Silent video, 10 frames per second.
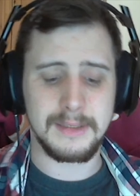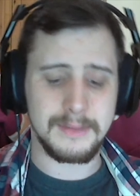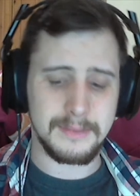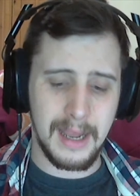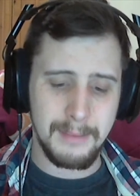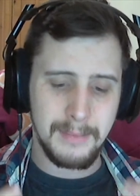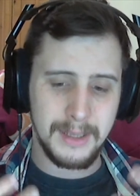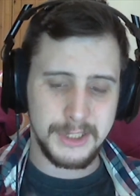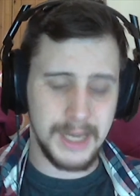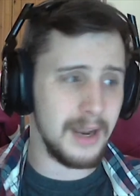And um, my
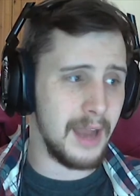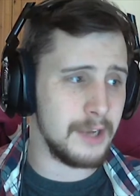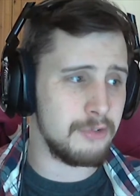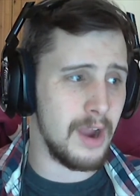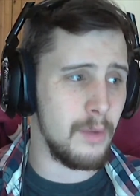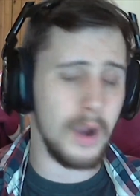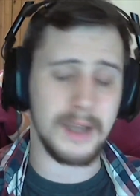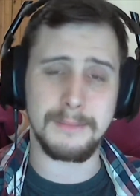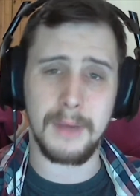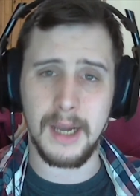channel, I try and work
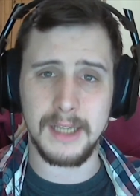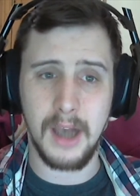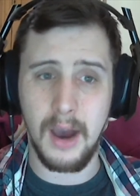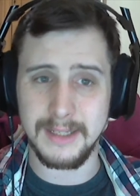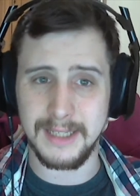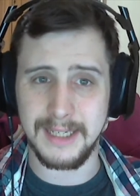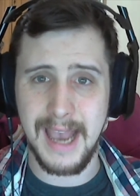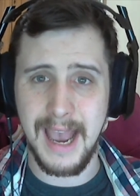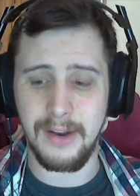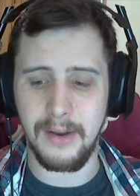as much as hard as I
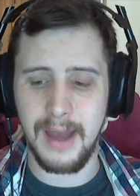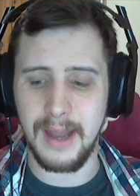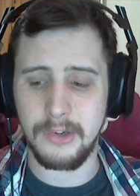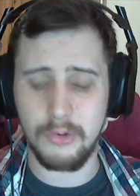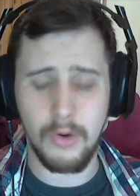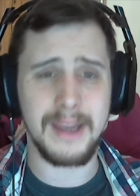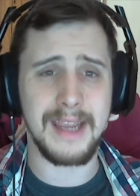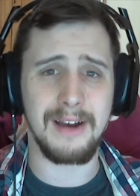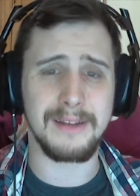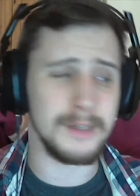can on, and I try
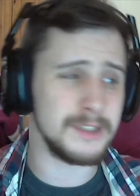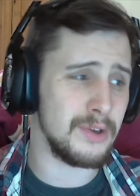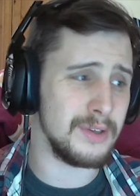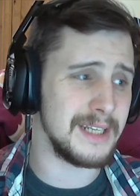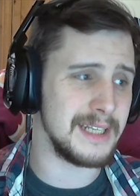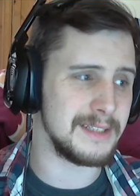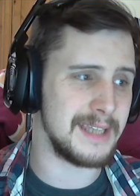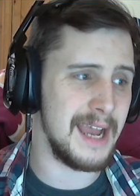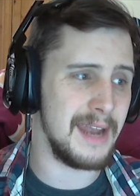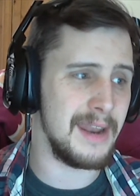get out as much content as I
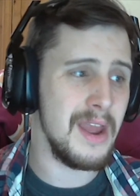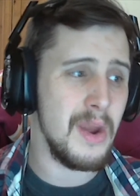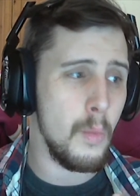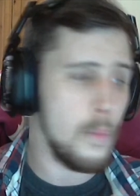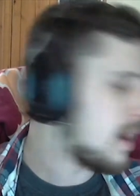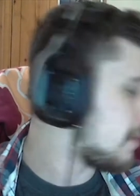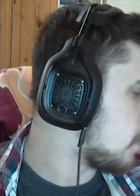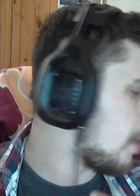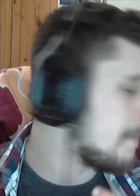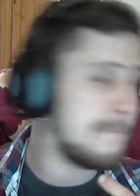can when I'm
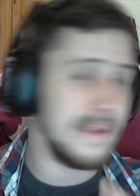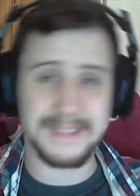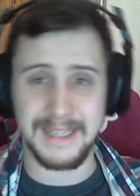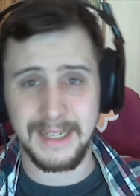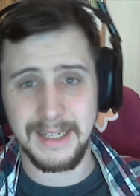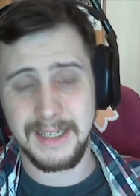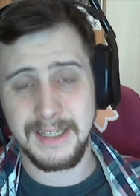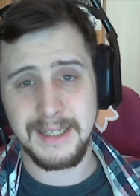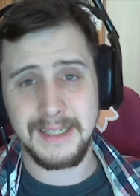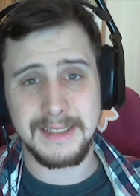not busy.
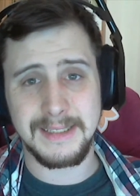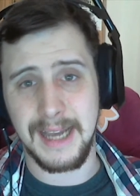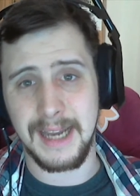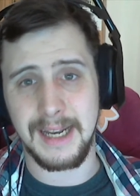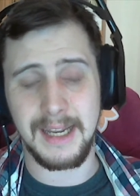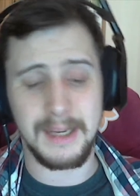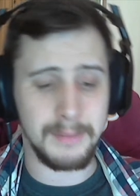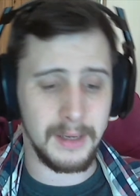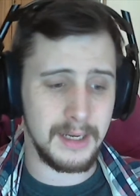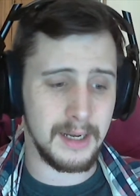Sadly,
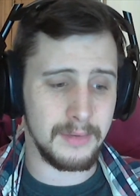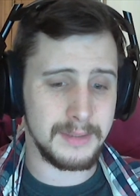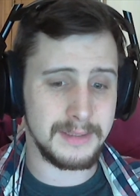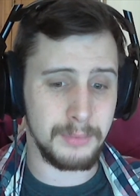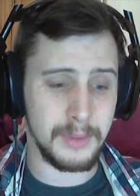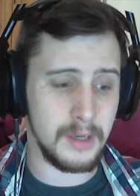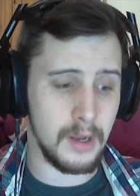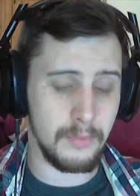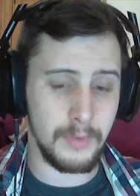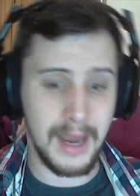but you know, with you
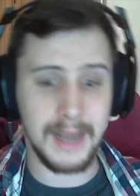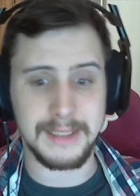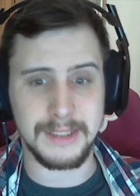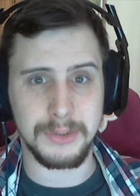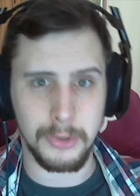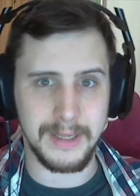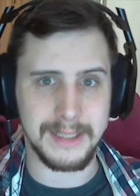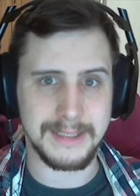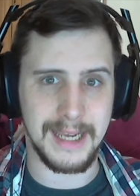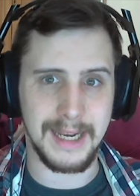know reality sort of
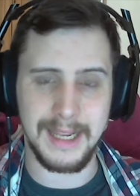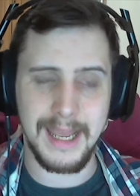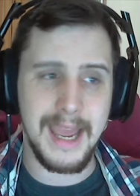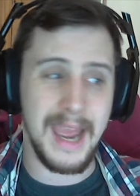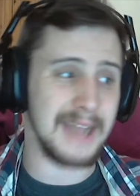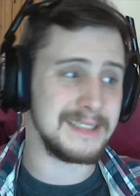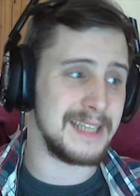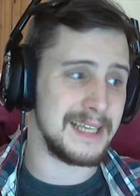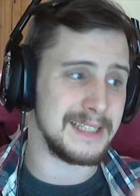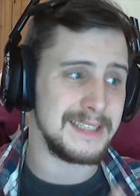things, sadly, it has to
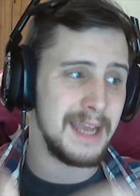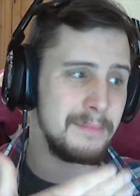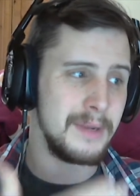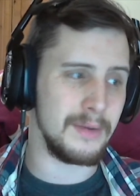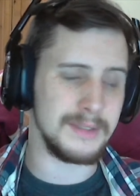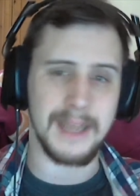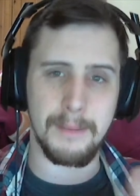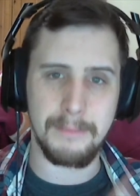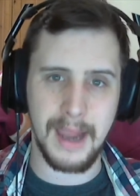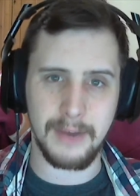take a step, you know, a
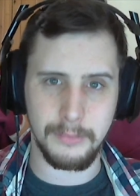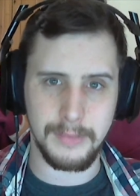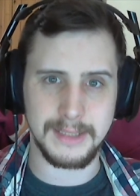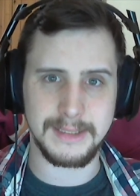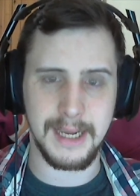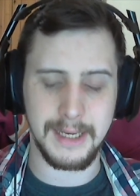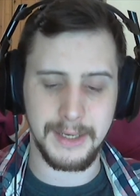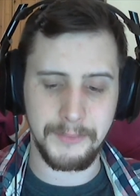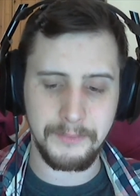step back from that. Sadly,